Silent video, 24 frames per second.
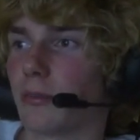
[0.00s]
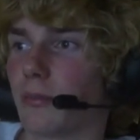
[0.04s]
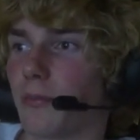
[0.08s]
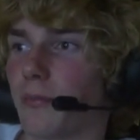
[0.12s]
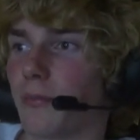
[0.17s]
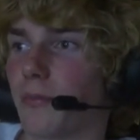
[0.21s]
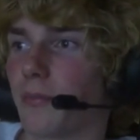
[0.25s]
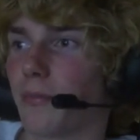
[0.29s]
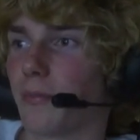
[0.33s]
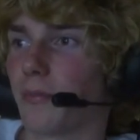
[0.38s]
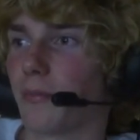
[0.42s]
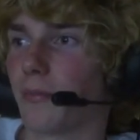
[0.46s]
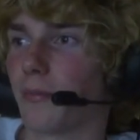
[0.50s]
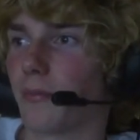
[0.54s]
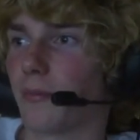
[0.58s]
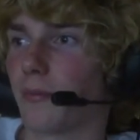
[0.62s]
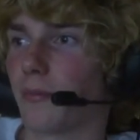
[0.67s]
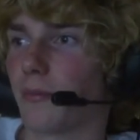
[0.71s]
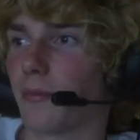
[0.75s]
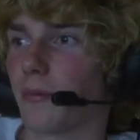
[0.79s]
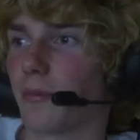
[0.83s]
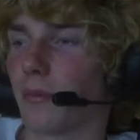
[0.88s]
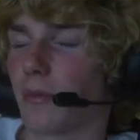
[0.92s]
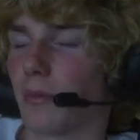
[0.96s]

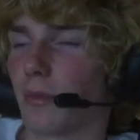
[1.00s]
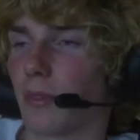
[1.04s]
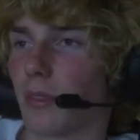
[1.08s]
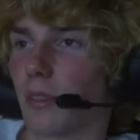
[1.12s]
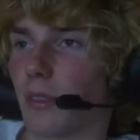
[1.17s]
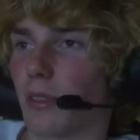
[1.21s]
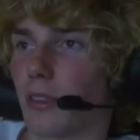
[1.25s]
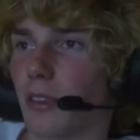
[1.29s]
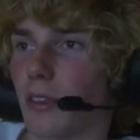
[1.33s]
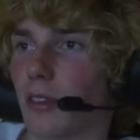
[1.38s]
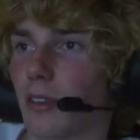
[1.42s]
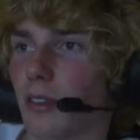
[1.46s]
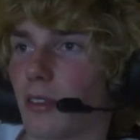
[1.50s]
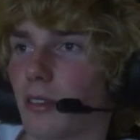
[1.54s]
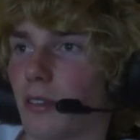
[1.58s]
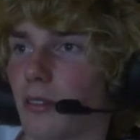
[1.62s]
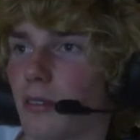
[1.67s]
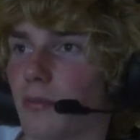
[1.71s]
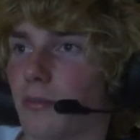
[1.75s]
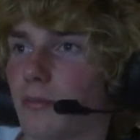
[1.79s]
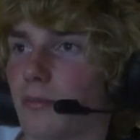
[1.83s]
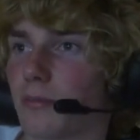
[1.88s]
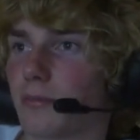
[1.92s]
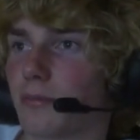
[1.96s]

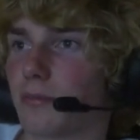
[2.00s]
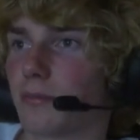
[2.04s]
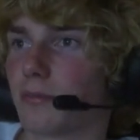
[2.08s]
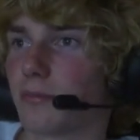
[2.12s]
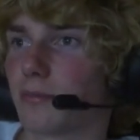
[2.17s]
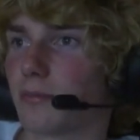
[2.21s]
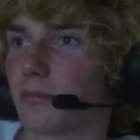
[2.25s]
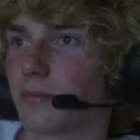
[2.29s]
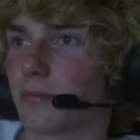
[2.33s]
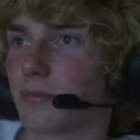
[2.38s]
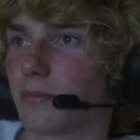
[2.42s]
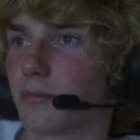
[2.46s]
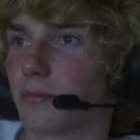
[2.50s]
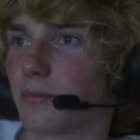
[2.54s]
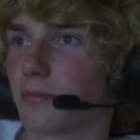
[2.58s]
Nobody speaks.